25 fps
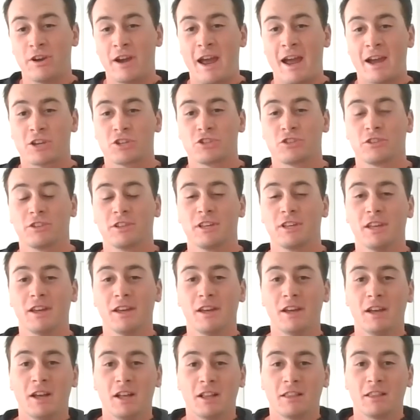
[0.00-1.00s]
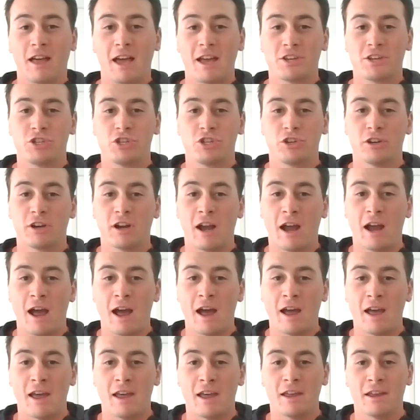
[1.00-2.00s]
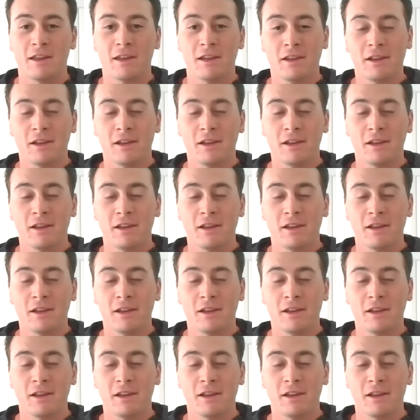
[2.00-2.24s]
actually last year, I